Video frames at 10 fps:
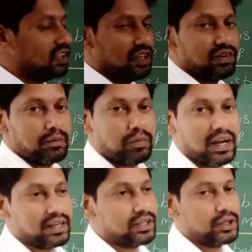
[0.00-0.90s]
given
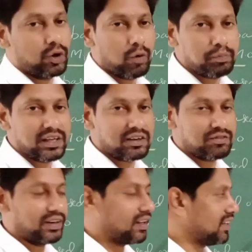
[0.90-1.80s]
by European
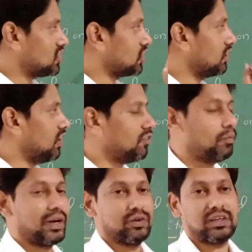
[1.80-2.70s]
Federation
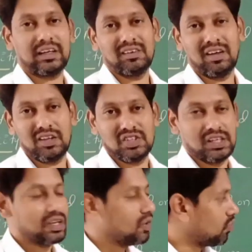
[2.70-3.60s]
of
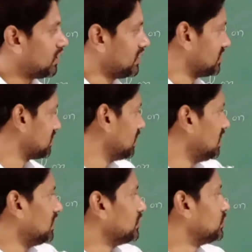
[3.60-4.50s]
Biotechnology. What it is?
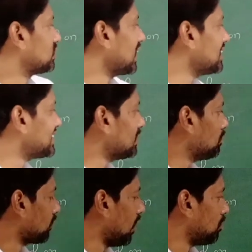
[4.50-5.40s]

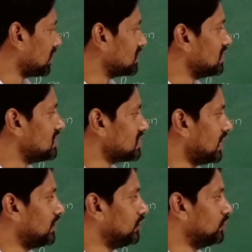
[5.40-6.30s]
Utilizing properties
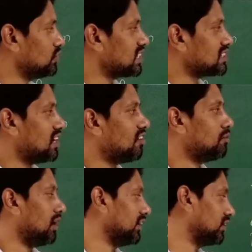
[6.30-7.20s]
and uses of
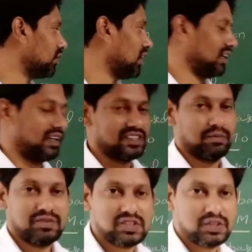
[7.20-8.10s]

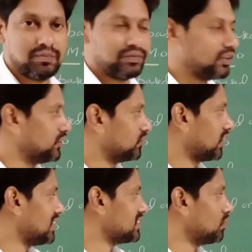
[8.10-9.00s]
microorganisms.
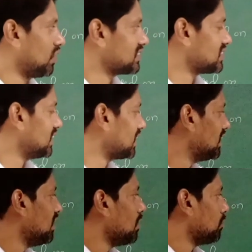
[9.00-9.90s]
Utilizing what,
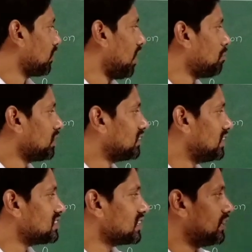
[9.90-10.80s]
sir?
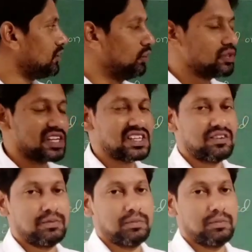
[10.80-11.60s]
Properties and uses of